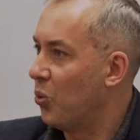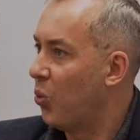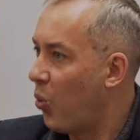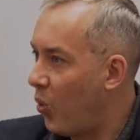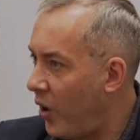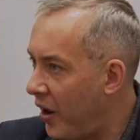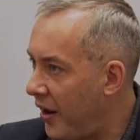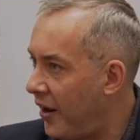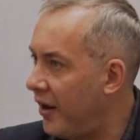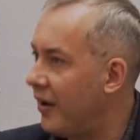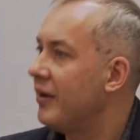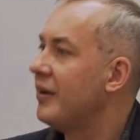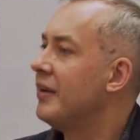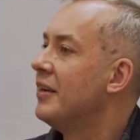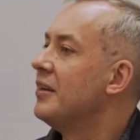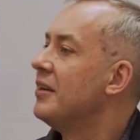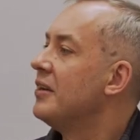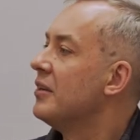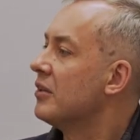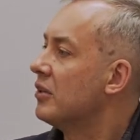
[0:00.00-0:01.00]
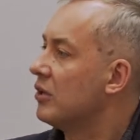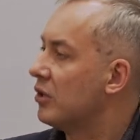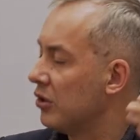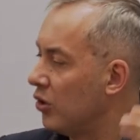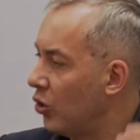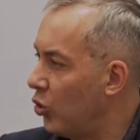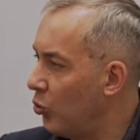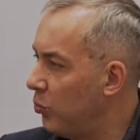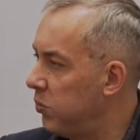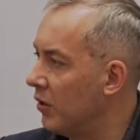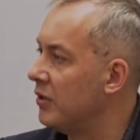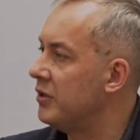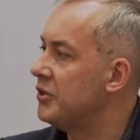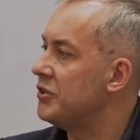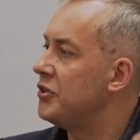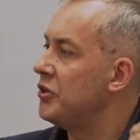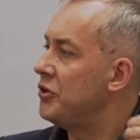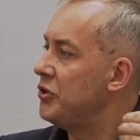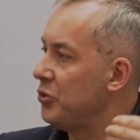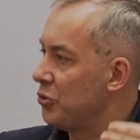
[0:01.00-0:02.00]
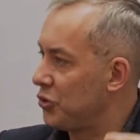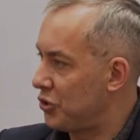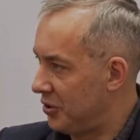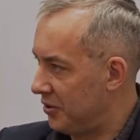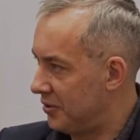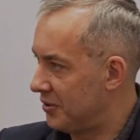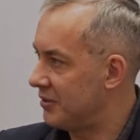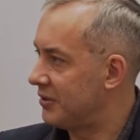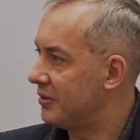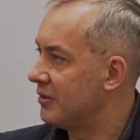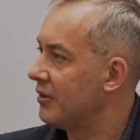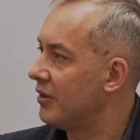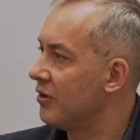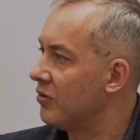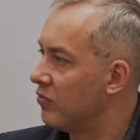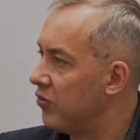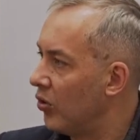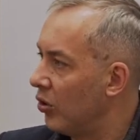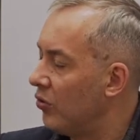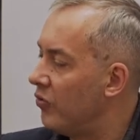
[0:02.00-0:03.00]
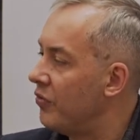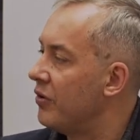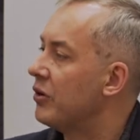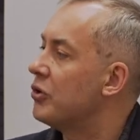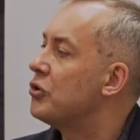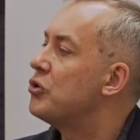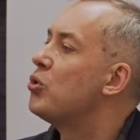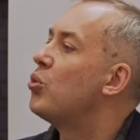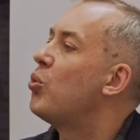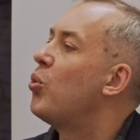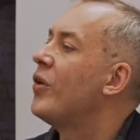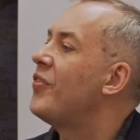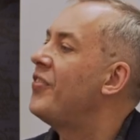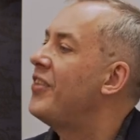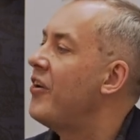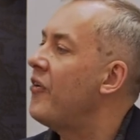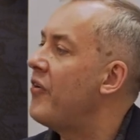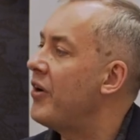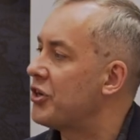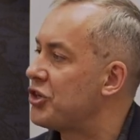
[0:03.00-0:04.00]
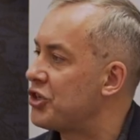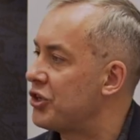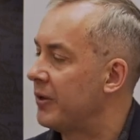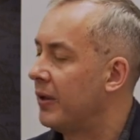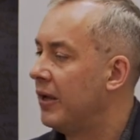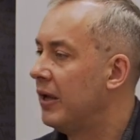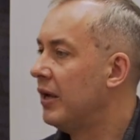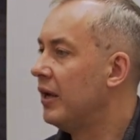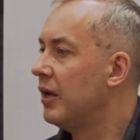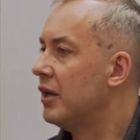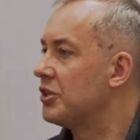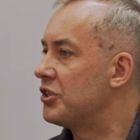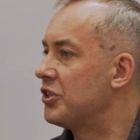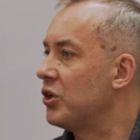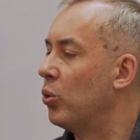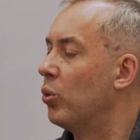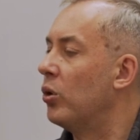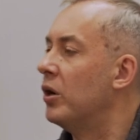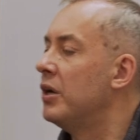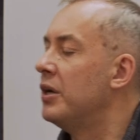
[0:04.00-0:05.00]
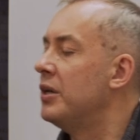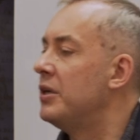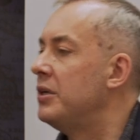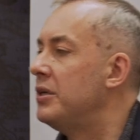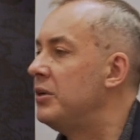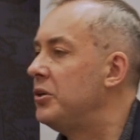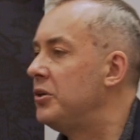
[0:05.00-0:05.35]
where global institutions evolving to what direction. So